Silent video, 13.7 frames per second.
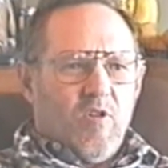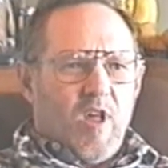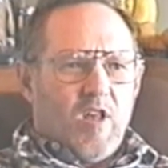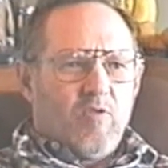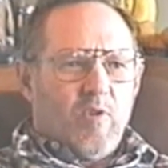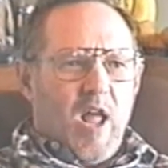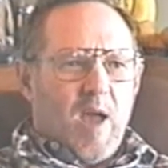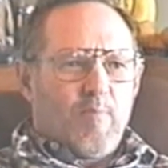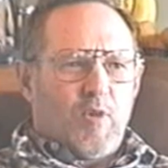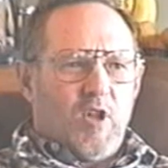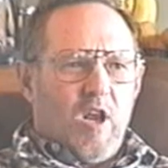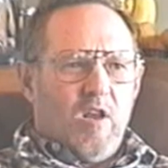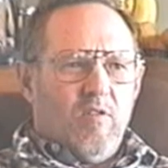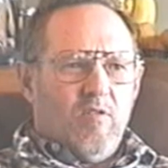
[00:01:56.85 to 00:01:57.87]
So that's what
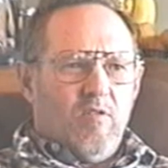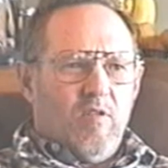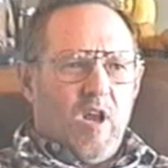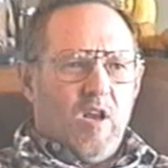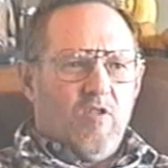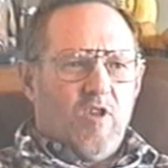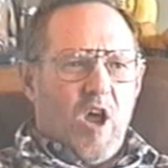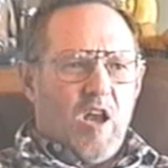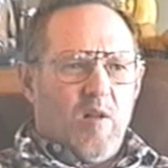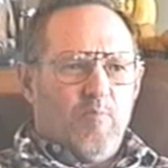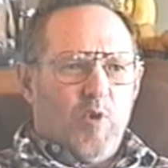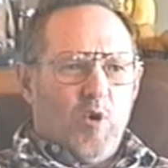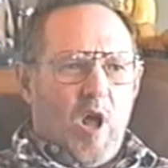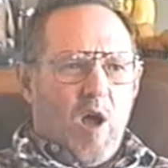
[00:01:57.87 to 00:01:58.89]
happened. They tied
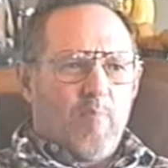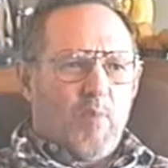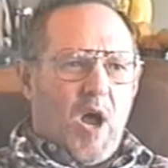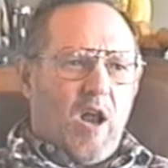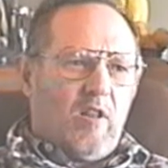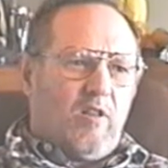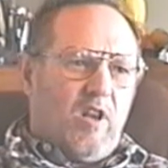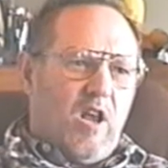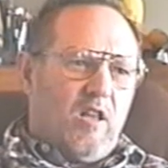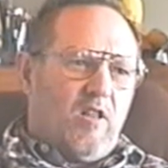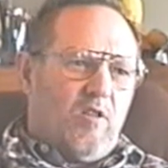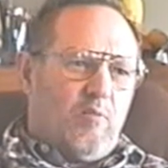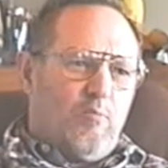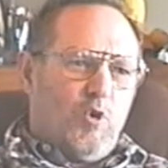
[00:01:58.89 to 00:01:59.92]
a boat out at the
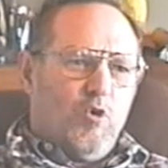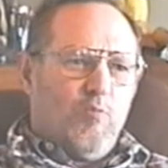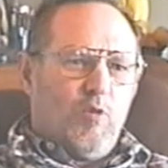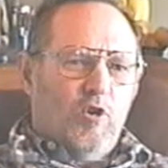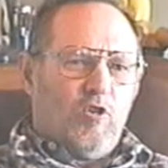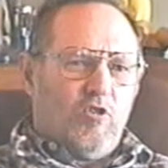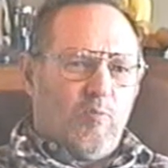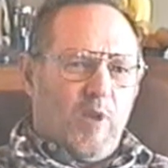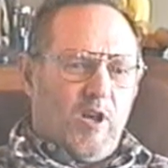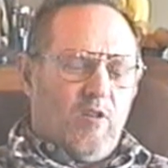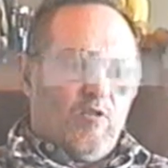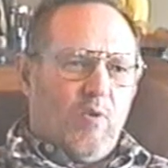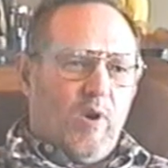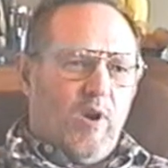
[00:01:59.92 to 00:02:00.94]
end of the boom, which is
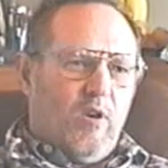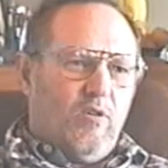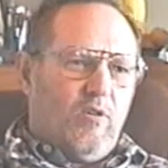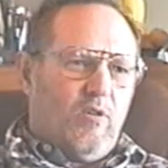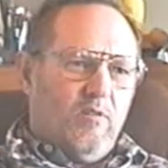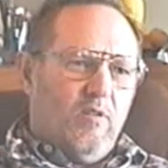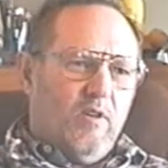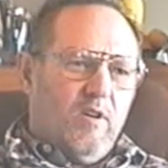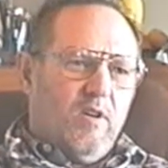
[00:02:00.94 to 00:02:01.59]
like 20 or so.